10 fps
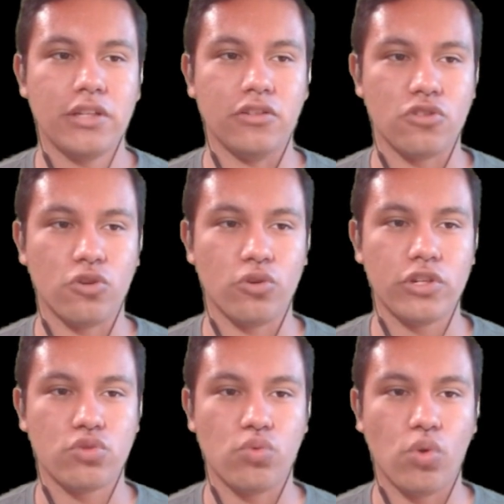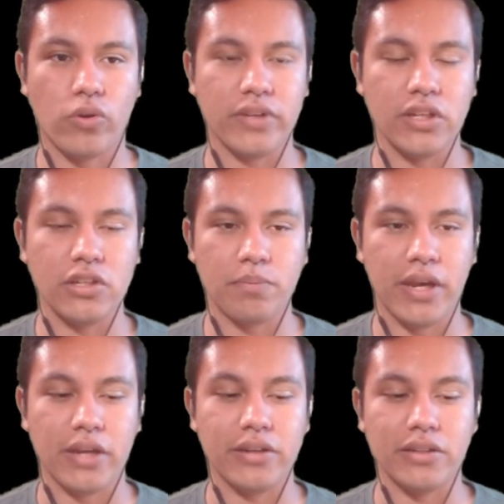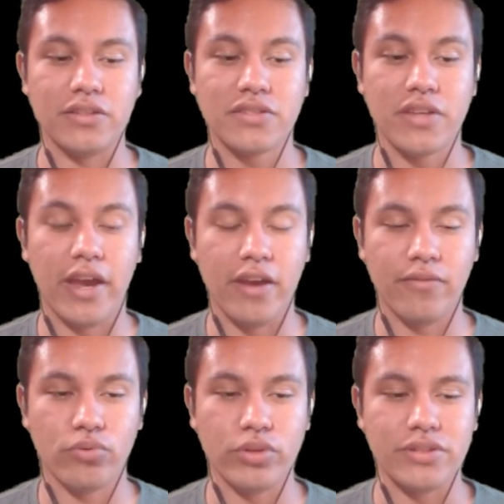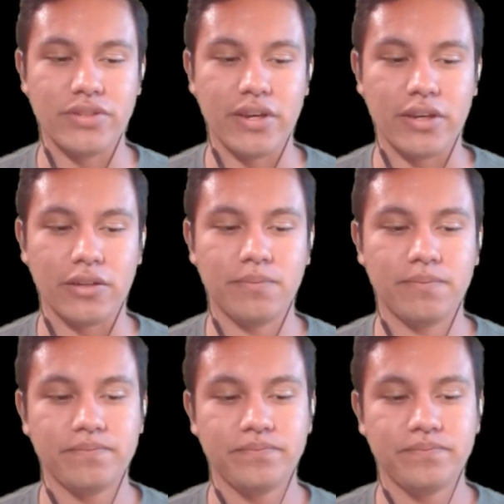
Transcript: the Turkish War of Independence every day.